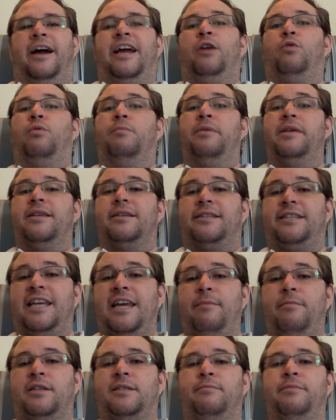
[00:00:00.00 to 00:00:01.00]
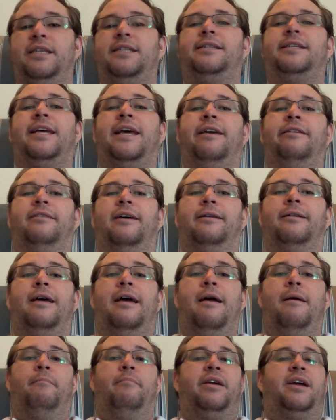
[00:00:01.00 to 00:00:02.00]
It would be the same as me saying that
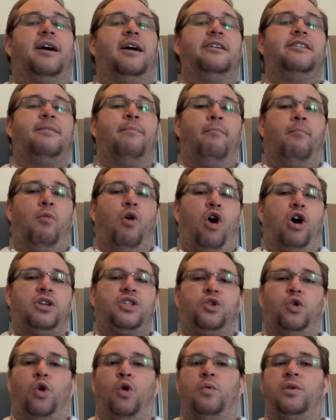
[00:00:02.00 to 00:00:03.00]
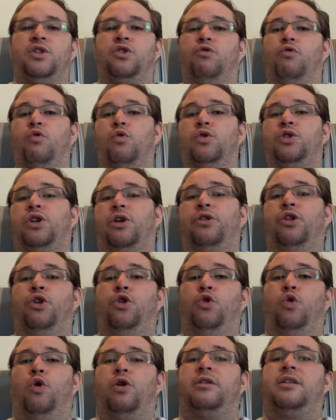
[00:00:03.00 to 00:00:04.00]
because moss always grows on the
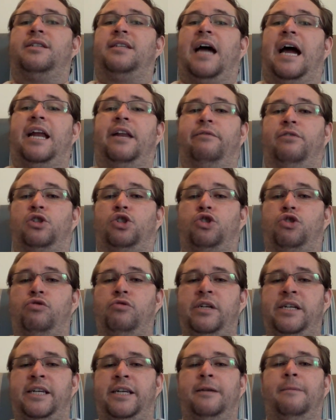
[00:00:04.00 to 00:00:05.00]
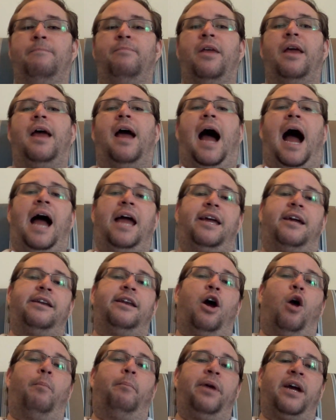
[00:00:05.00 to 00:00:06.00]
north side of a tree, I
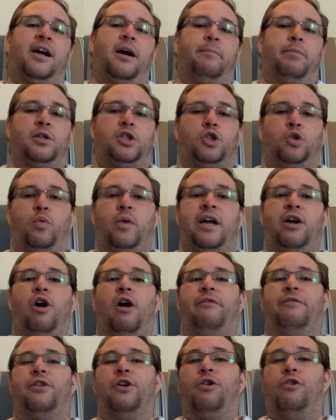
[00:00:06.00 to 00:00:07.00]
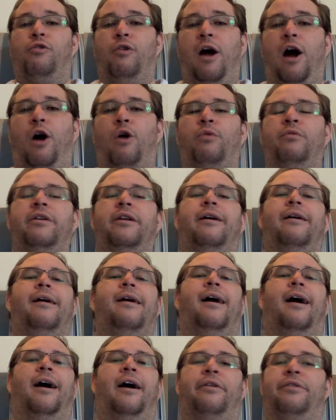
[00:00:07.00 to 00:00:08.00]
can now pick up a twig off the ground
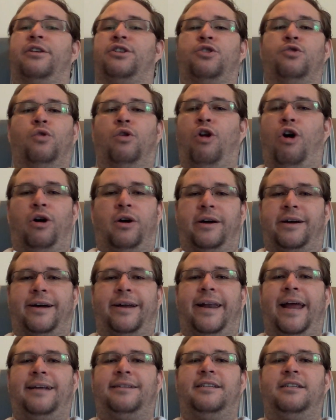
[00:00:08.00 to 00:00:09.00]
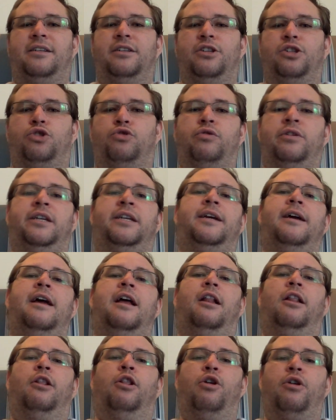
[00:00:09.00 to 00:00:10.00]
that's no longer connected to the tree,
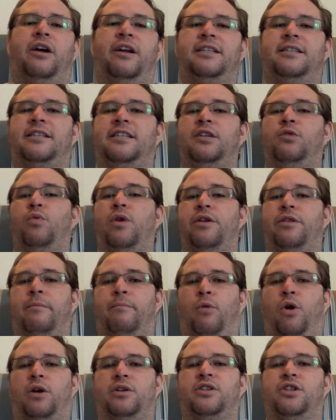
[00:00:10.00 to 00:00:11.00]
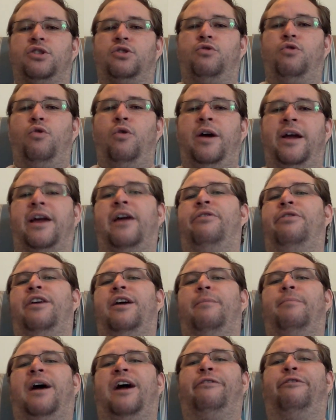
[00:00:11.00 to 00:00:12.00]
look and see where the moss is growing, and
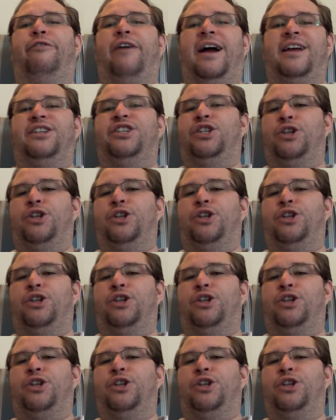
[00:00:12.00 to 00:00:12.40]
thereby find